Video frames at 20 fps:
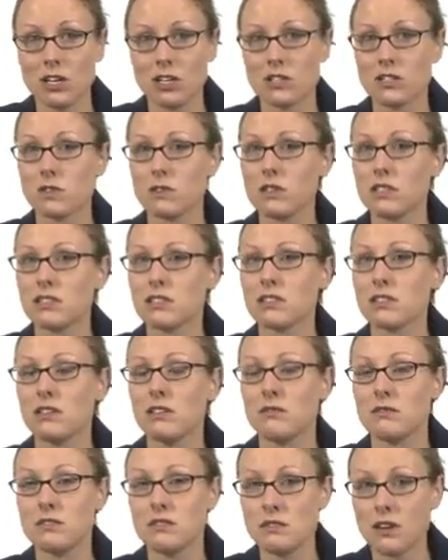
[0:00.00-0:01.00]
So it's
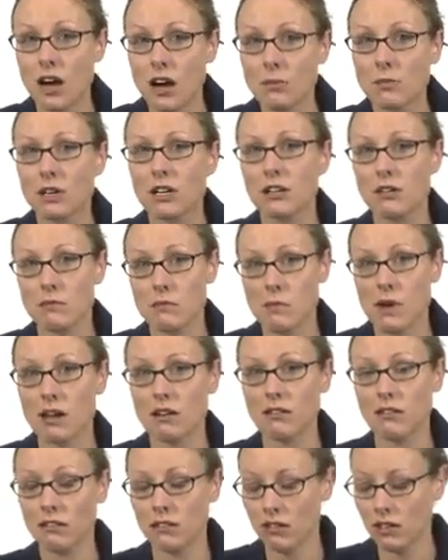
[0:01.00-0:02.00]
a dominant
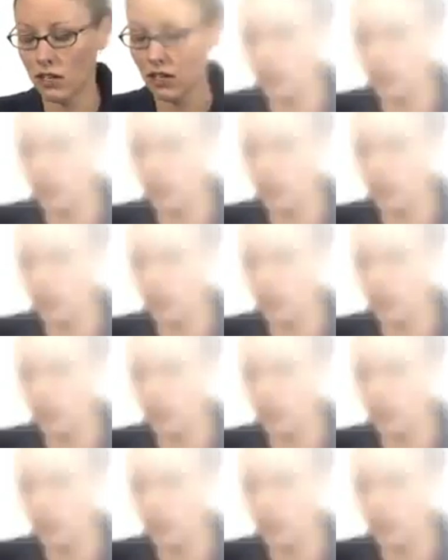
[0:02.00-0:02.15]
metal